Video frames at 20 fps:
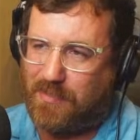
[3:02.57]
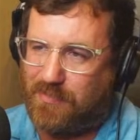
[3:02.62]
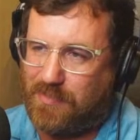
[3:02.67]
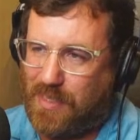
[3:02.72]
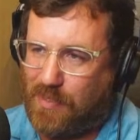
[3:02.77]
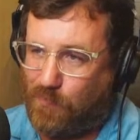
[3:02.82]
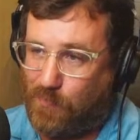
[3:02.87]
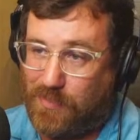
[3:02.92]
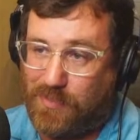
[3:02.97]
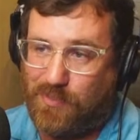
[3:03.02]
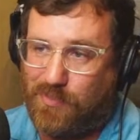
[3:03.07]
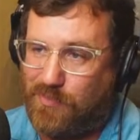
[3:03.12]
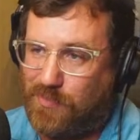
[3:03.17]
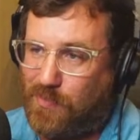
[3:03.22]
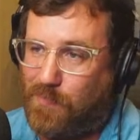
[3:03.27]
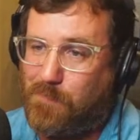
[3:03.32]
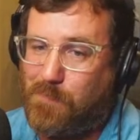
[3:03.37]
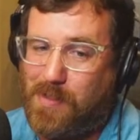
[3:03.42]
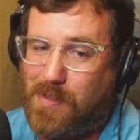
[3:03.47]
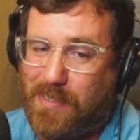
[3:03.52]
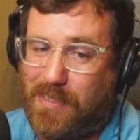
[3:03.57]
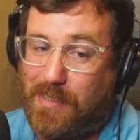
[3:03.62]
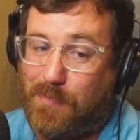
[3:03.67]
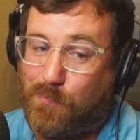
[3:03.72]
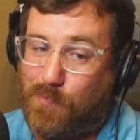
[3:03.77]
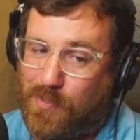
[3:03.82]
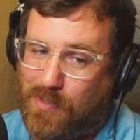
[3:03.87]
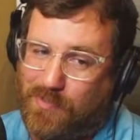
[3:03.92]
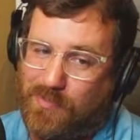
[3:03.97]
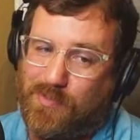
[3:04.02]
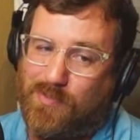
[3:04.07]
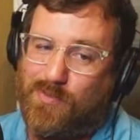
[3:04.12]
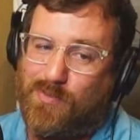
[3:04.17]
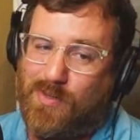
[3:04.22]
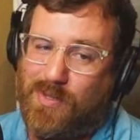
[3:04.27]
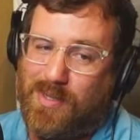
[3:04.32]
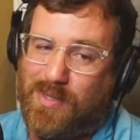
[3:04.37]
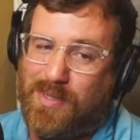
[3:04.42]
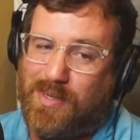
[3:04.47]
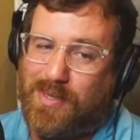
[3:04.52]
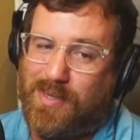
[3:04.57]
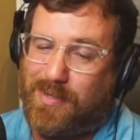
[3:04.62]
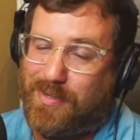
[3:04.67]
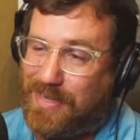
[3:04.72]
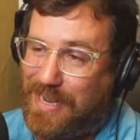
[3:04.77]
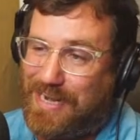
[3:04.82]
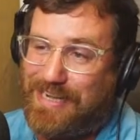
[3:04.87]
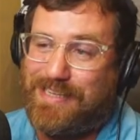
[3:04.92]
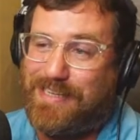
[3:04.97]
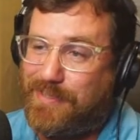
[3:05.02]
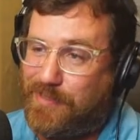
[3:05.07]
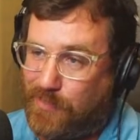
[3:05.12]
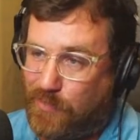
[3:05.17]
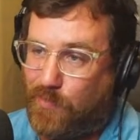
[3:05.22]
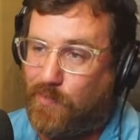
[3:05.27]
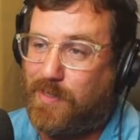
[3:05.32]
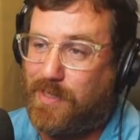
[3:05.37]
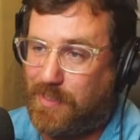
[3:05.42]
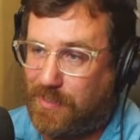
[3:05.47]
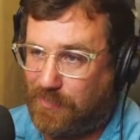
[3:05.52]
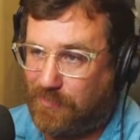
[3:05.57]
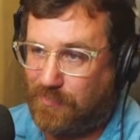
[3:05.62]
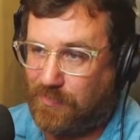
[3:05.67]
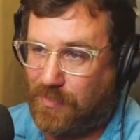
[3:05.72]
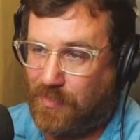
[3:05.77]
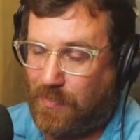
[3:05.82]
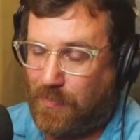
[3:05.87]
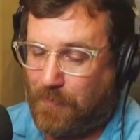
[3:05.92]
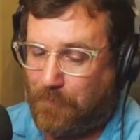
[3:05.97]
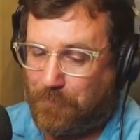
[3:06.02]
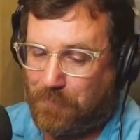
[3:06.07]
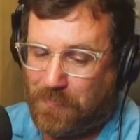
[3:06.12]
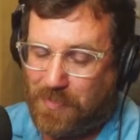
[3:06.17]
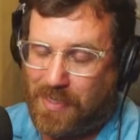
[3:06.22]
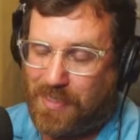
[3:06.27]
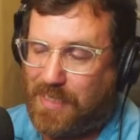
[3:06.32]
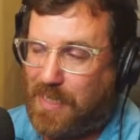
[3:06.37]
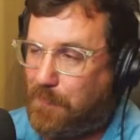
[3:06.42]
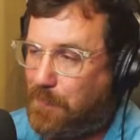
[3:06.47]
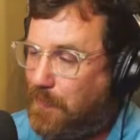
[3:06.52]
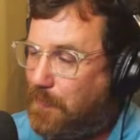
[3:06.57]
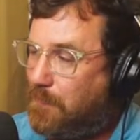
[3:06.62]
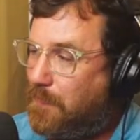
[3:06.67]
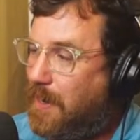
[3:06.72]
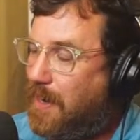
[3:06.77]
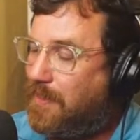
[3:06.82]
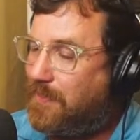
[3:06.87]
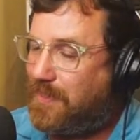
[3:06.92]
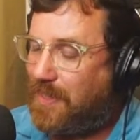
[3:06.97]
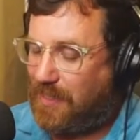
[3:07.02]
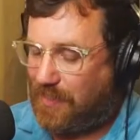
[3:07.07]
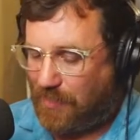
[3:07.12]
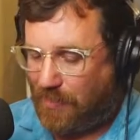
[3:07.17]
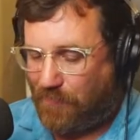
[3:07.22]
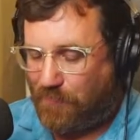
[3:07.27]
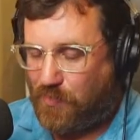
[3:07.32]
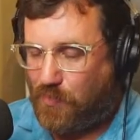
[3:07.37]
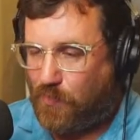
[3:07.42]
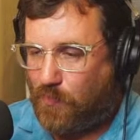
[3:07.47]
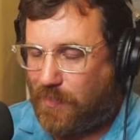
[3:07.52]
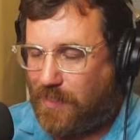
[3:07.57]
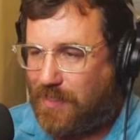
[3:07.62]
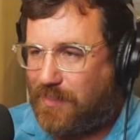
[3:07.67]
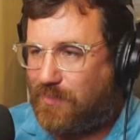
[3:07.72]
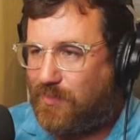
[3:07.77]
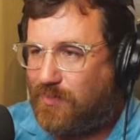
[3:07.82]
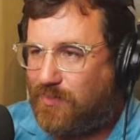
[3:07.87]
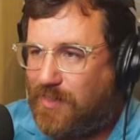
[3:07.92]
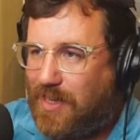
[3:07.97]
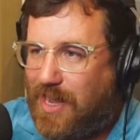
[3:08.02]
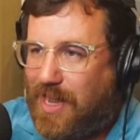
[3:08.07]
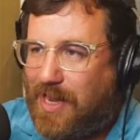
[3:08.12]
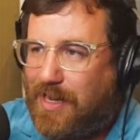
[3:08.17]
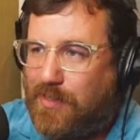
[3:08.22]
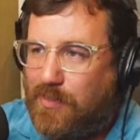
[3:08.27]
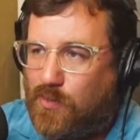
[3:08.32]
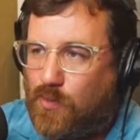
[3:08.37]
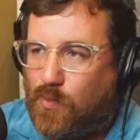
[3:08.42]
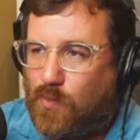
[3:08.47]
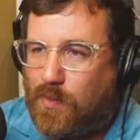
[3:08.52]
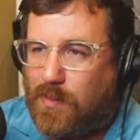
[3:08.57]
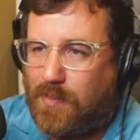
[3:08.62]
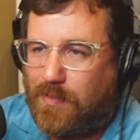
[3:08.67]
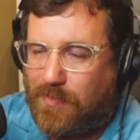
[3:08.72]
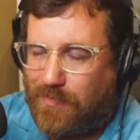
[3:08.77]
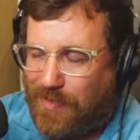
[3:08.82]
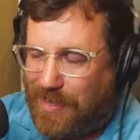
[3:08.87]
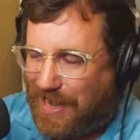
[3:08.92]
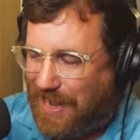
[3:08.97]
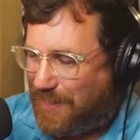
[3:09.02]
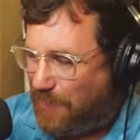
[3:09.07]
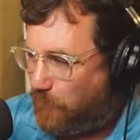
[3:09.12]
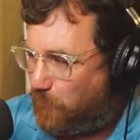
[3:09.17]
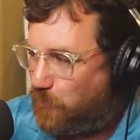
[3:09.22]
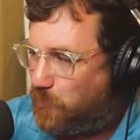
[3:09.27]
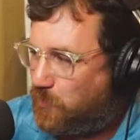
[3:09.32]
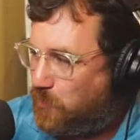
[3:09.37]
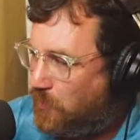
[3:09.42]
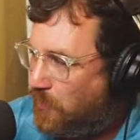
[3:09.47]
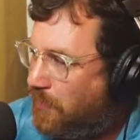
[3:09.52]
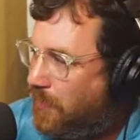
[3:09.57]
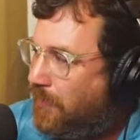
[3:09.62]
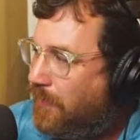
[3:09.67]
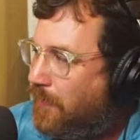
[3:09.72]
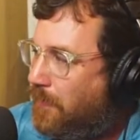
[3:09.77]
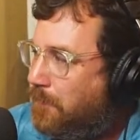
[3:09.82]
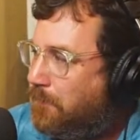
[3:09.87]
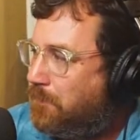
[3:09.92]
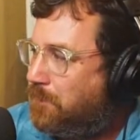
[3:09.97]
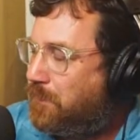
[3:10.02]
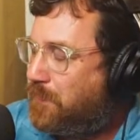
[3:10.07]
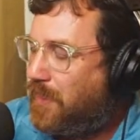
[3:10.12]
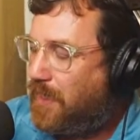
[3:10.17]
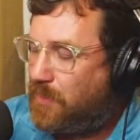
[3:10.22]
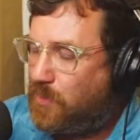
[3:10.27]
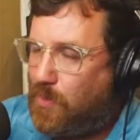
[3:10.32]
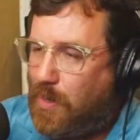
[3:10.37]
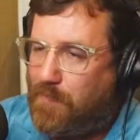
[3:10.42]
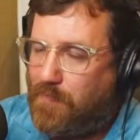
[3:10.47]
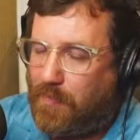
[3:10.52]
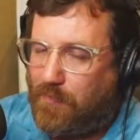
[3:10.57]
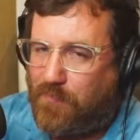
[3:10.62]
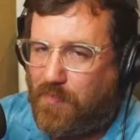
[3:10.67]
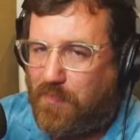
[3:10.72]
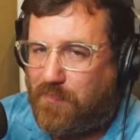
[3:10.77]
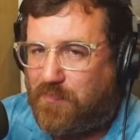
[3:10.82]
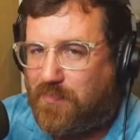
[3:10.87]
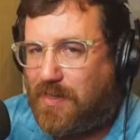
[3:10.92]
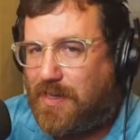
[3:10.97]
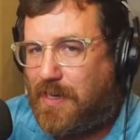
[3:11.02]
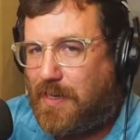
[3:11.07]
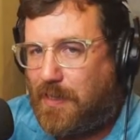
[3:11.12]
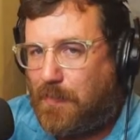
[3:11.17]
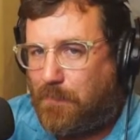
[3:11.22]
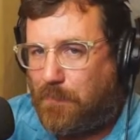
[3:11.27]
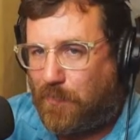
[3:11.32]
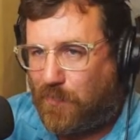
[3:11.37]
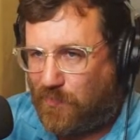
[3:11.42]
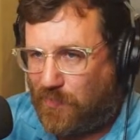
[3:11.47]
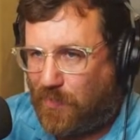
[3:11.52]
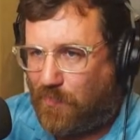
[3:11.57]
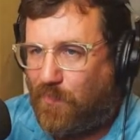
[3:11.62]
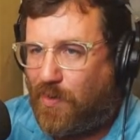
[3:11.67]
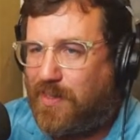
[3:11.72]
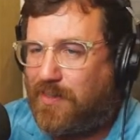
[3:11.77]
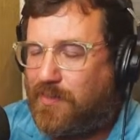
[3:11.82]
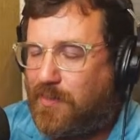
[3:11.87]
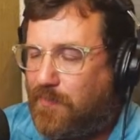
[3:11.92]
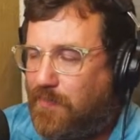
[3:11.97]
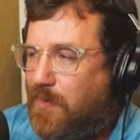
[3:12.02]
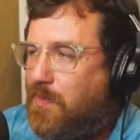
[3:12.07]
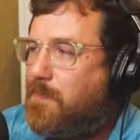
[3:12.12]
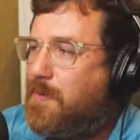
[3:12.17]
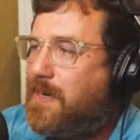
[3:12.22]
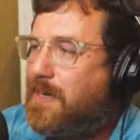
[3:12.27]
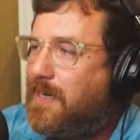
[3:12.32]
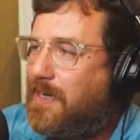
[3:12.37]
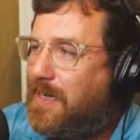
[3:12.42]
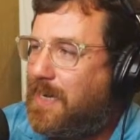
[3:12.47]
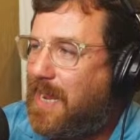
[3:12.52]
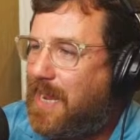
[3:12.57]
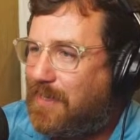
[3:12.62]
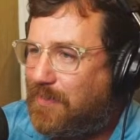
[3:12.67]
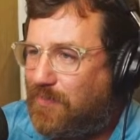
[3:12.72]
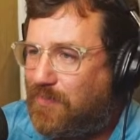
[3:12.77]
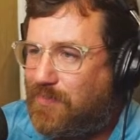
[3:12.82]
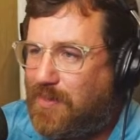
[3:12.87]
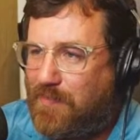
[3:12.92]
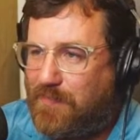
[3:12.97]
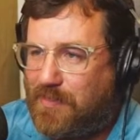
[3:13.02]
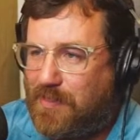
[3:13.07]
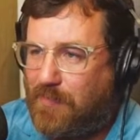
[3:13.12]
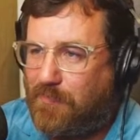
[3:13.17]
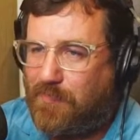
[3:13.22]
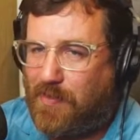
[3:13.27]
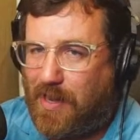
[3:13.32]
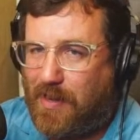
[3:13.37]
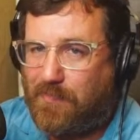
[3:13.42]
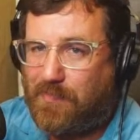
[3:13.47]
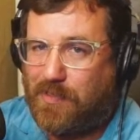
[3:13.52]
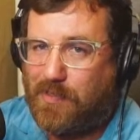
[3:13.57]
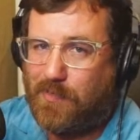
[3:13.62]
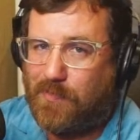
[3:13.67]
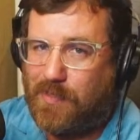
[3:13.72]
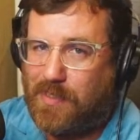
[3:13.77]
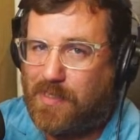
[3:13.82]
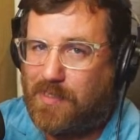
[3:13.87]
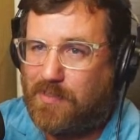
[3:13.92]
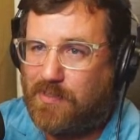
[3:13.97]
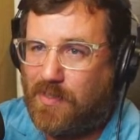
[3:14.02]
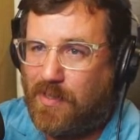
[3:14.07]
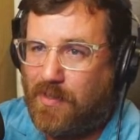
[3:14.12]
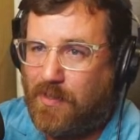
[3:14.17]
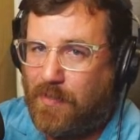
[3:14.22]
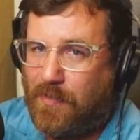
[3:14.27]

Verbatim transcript: outside, which is still muggy because it's 90 degrees. Keeping in mind that if you're inside your house and you have a 50% relative humidity at 75 degrees,